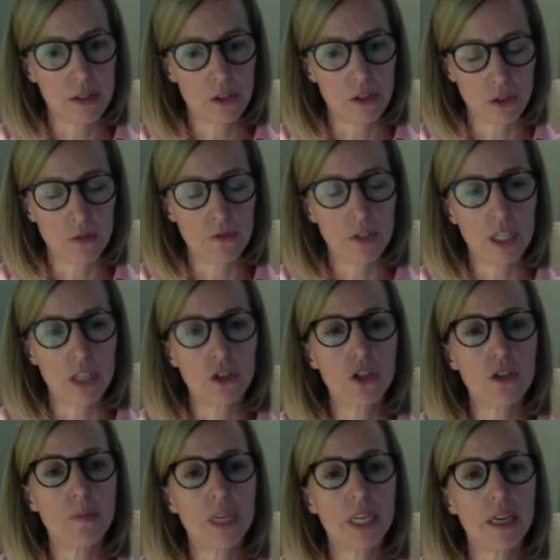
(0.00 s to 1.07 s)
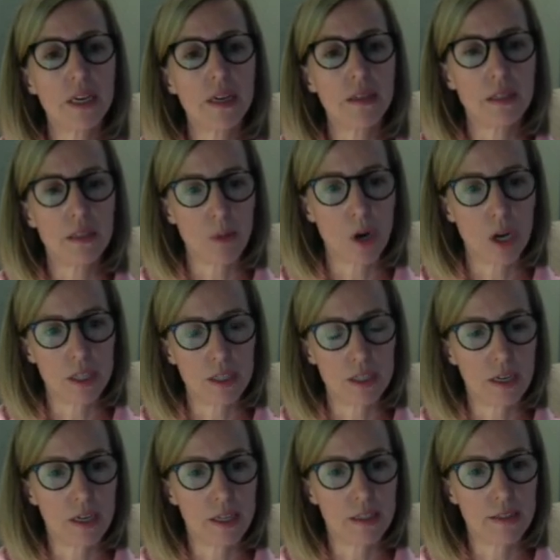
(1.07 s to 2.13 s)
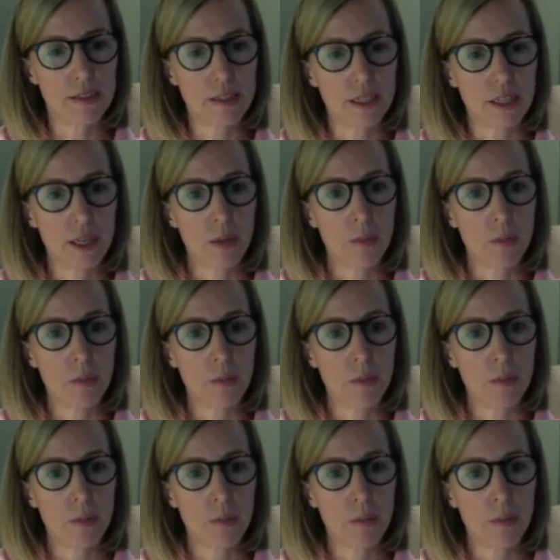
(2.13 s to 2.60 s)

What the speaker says: certain videos should be demonetized.